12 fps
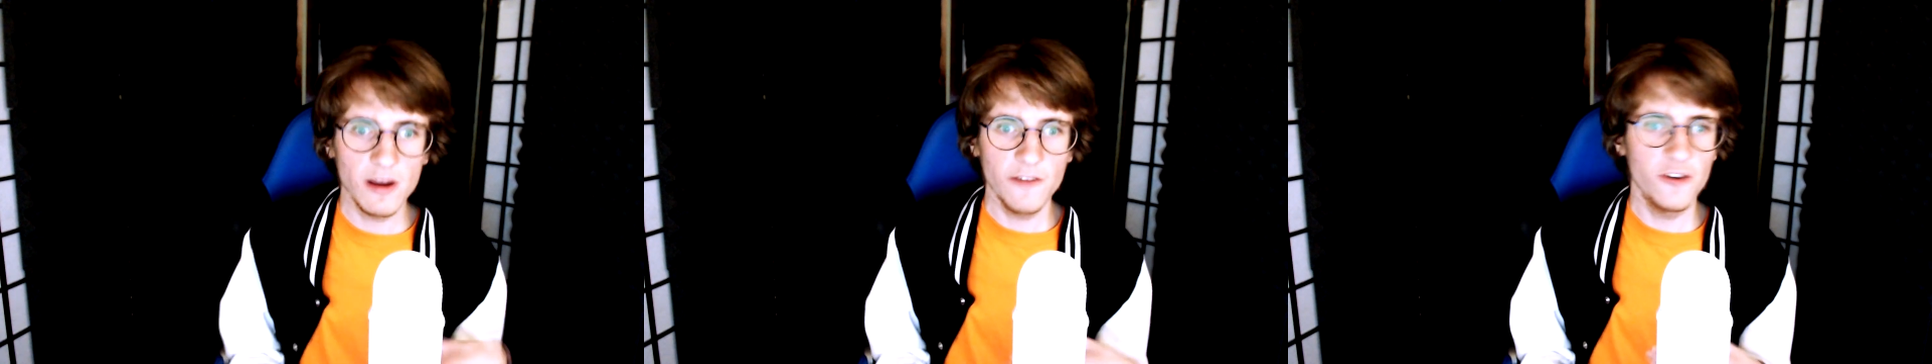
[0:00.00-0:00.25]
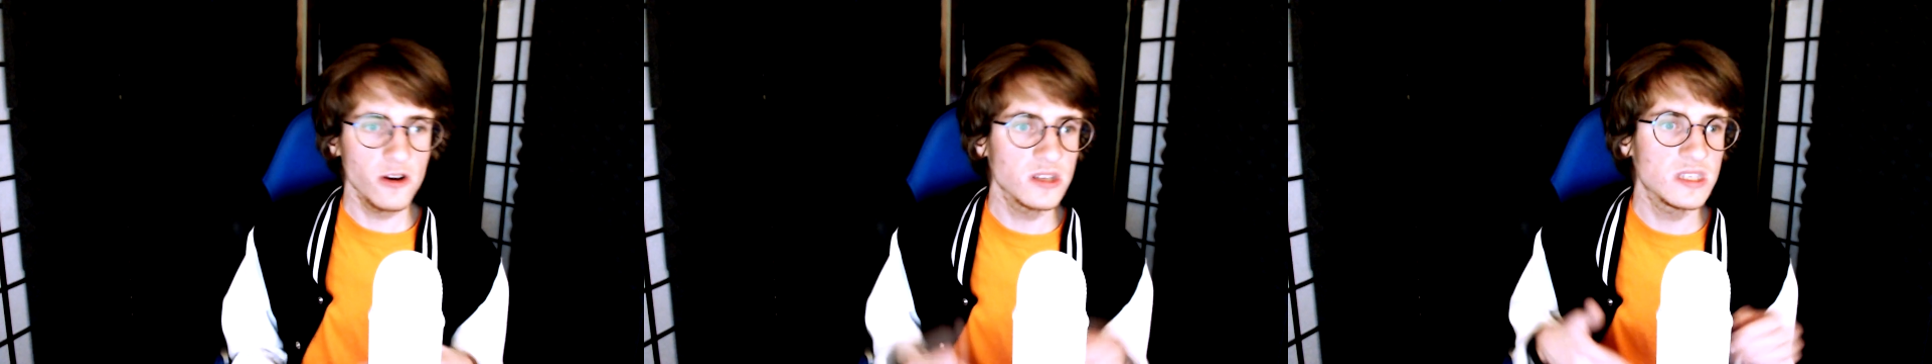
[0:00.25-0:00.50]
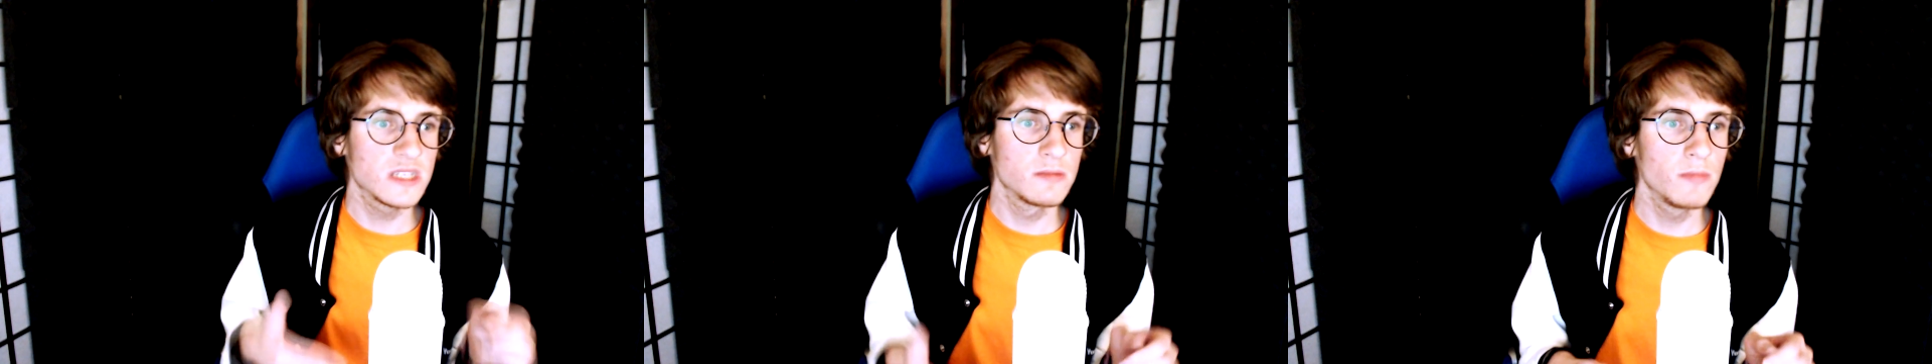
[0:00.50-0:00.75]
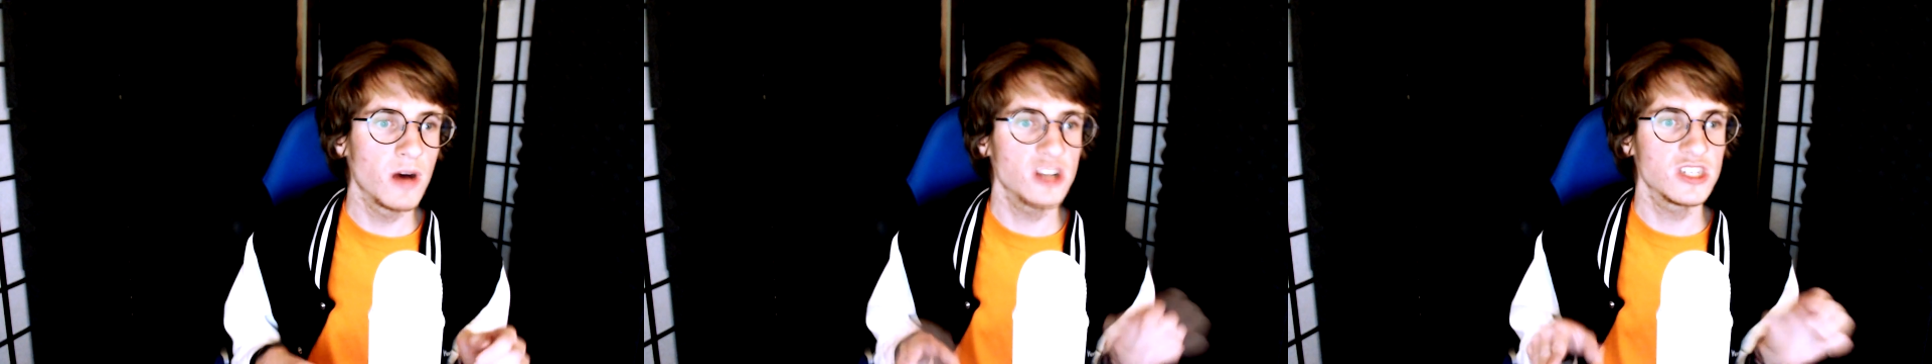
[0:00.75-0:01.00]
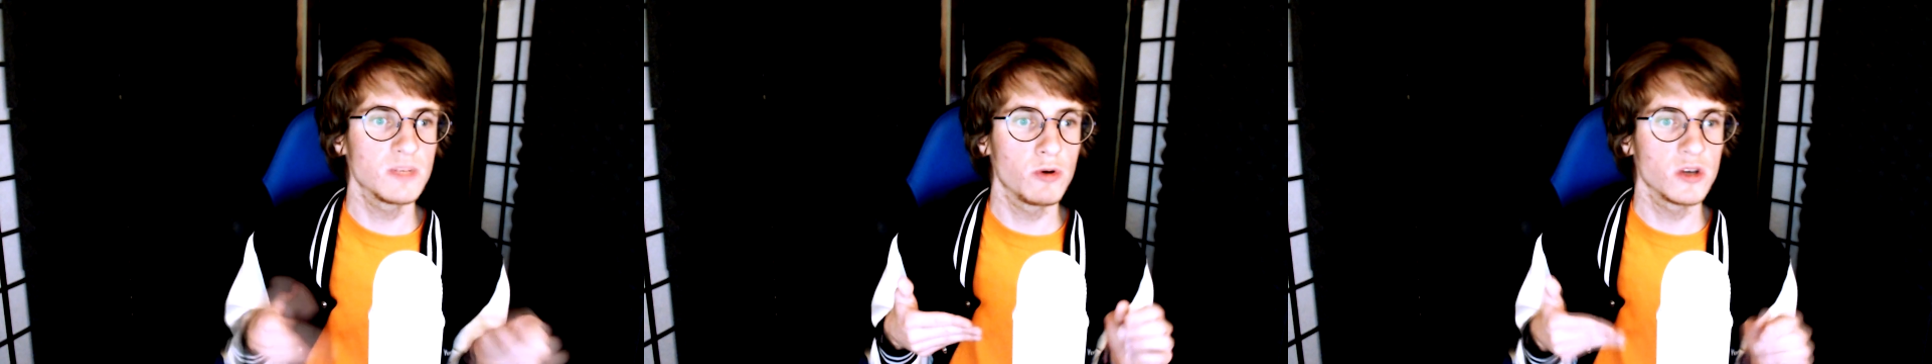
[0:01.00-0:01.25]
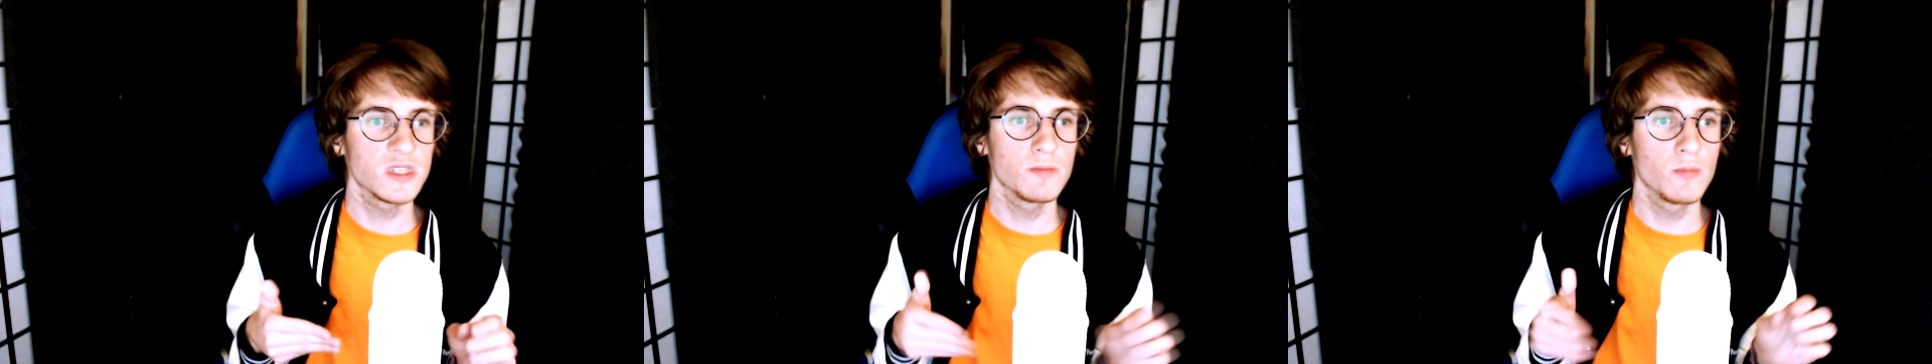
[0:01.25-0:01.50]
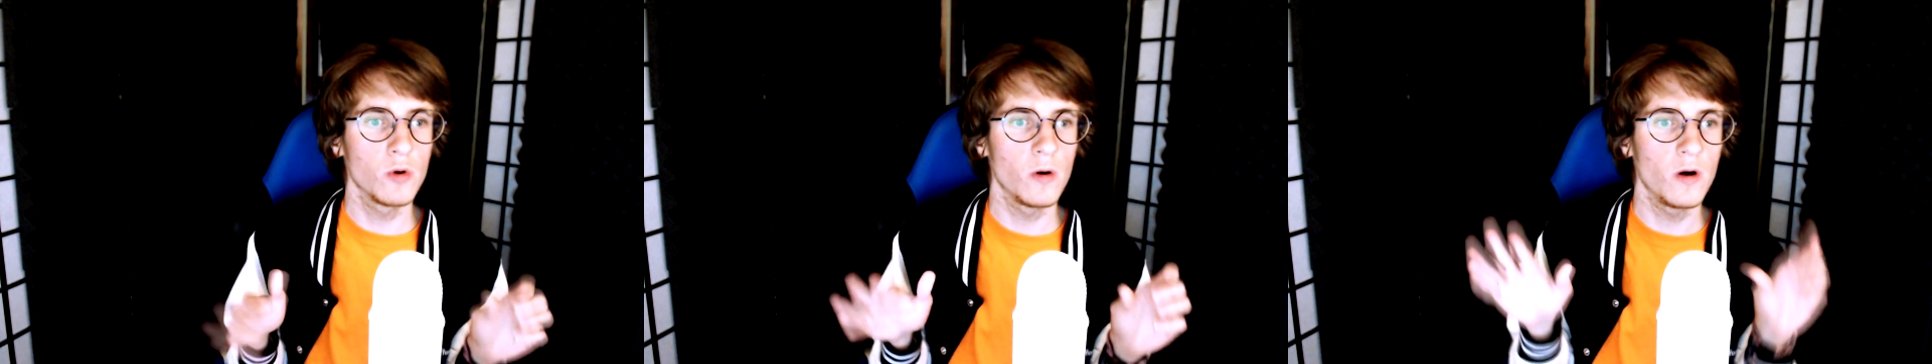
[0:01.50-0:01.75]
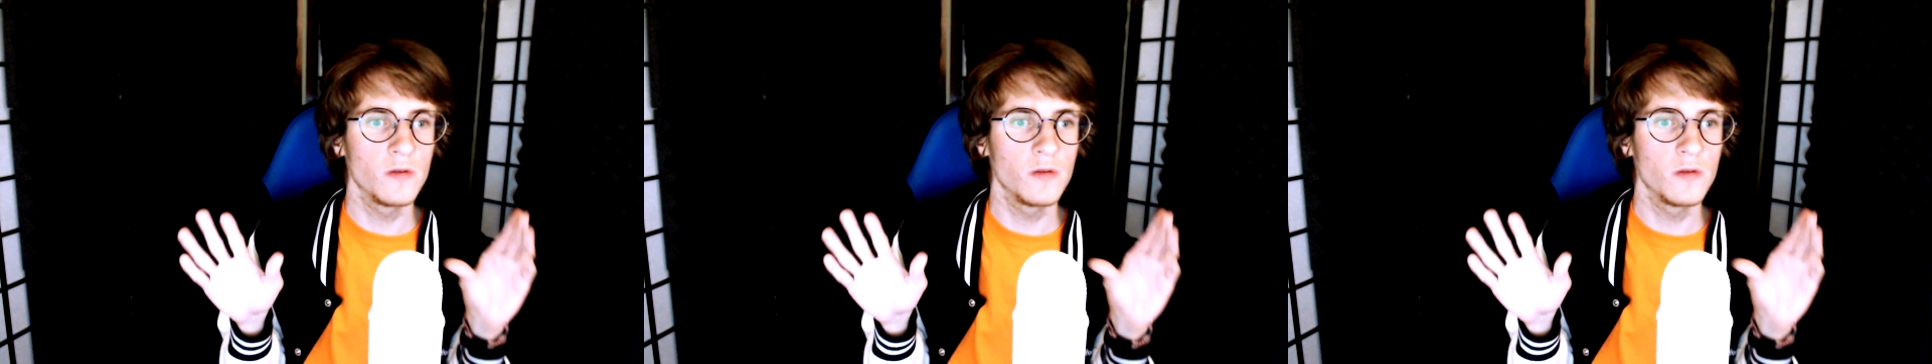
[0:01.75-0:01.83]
I focused as much as possible